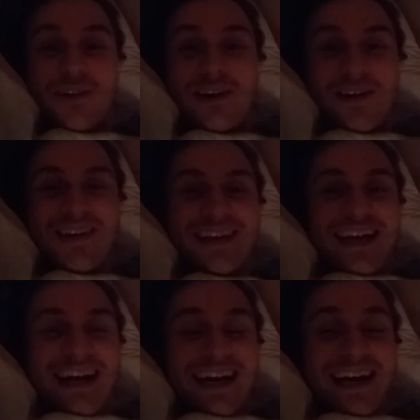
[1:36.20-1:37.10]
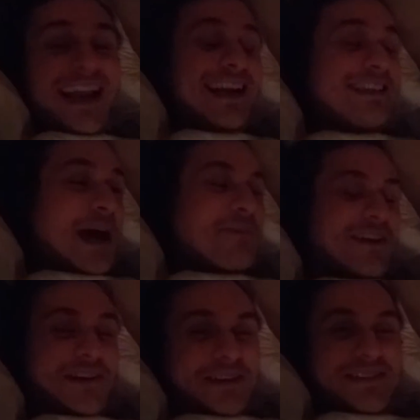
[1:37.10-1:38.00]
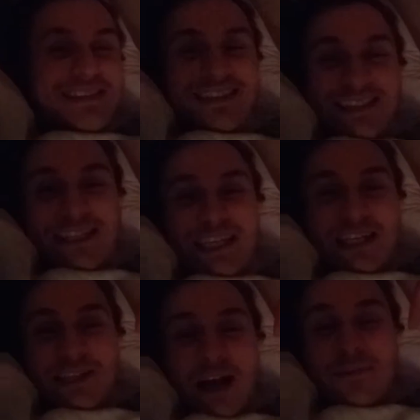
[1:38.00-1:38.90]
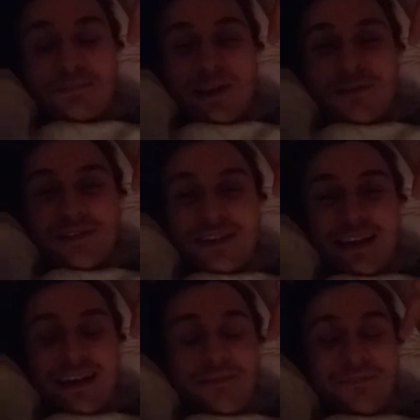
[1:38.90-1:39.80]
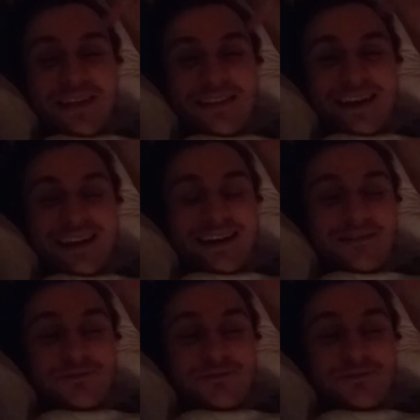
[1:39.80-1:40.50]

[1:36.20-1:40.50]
at all, any topic at all. Comment below in the